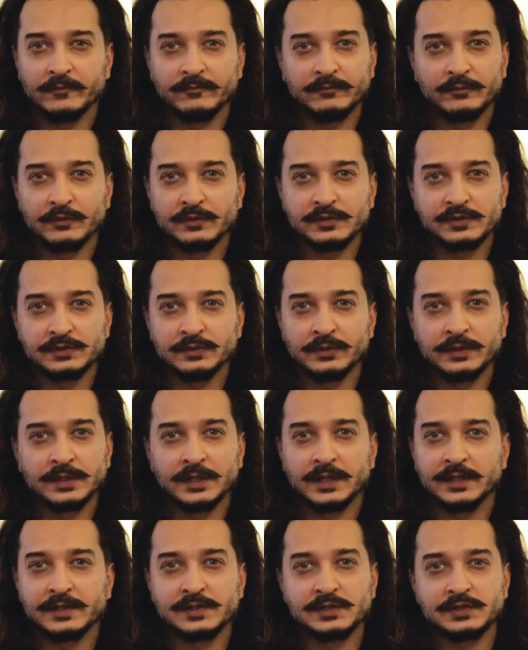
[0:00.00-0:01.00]
Of course, you're
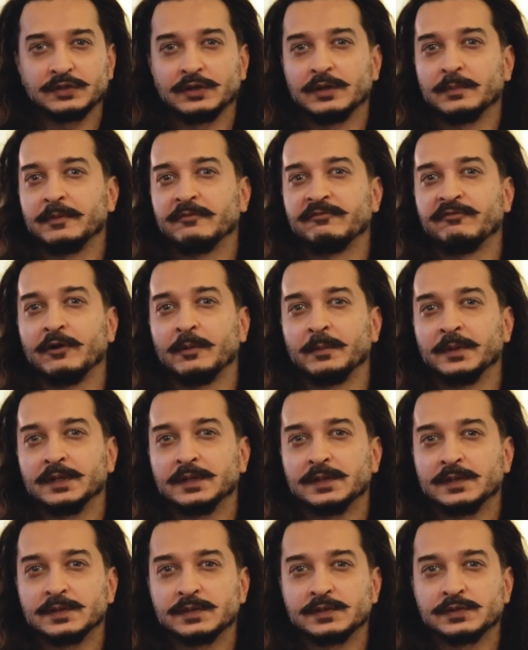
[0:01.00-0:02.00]
an artist, you're a performer,
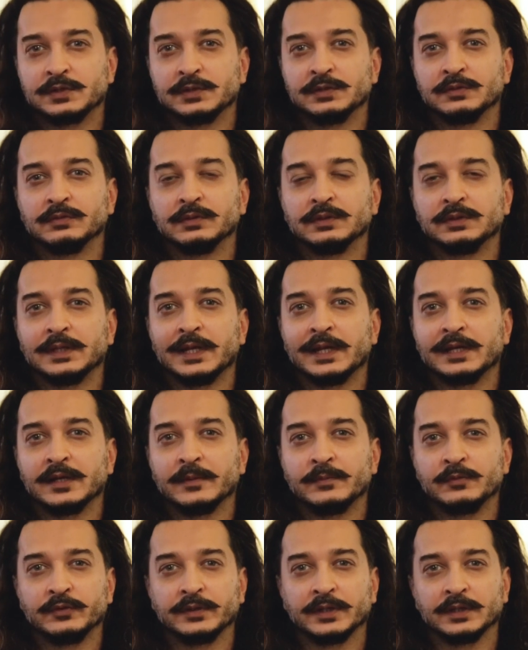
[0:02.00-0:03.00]
so you will end
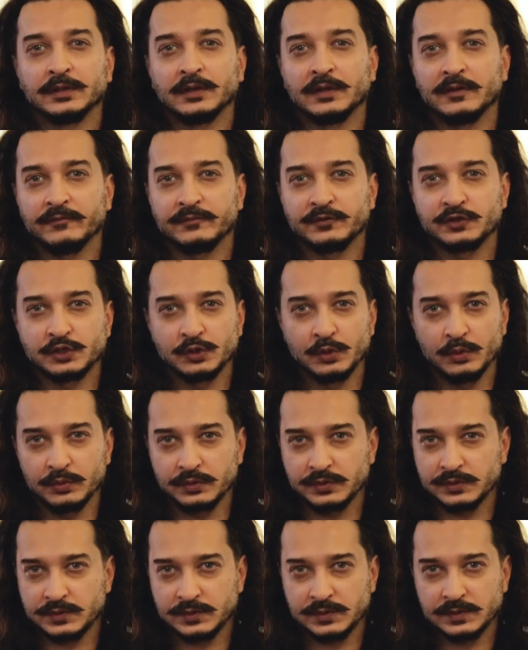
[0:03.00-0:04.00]
up doing a lot of
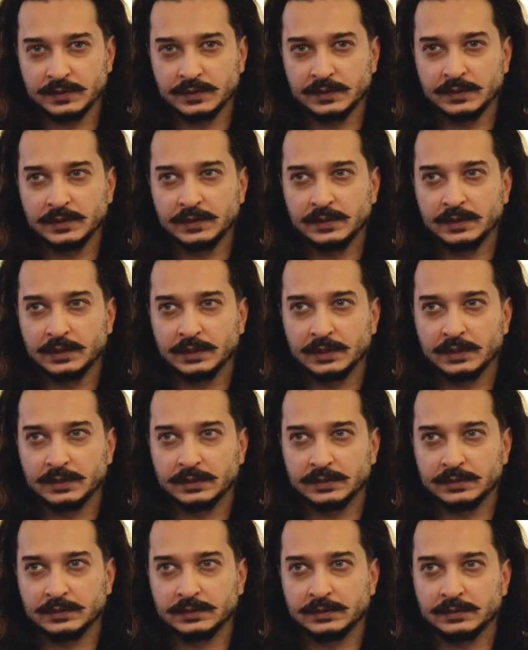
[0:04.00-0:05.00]
shows.
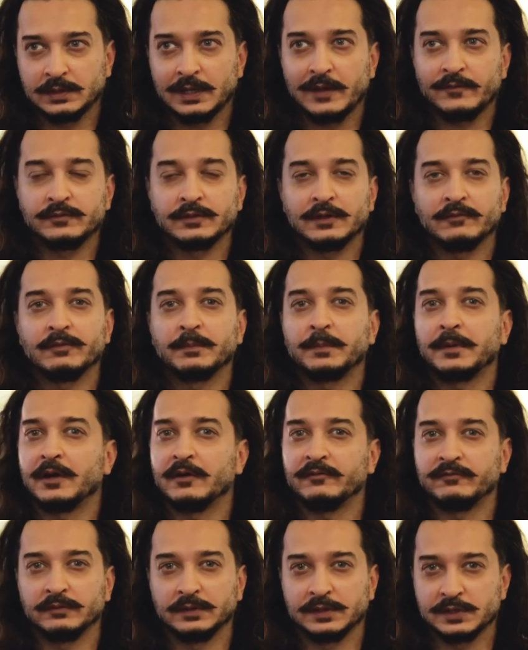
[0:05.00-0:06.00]
You have to have a
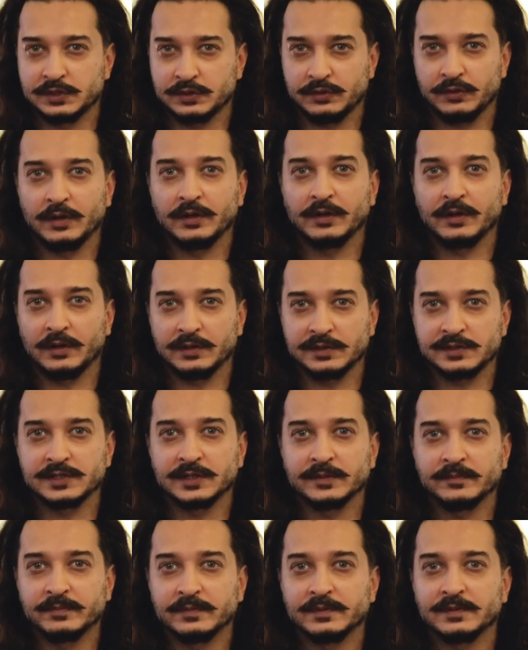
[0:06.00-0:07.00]
powerful and strong
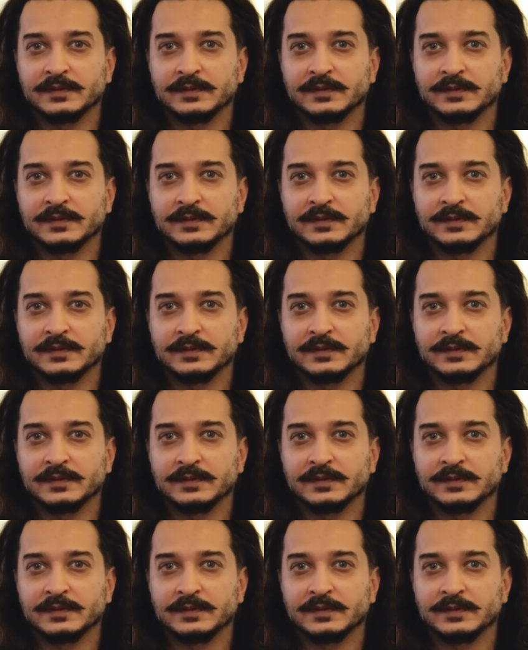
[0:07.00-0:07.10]
concept.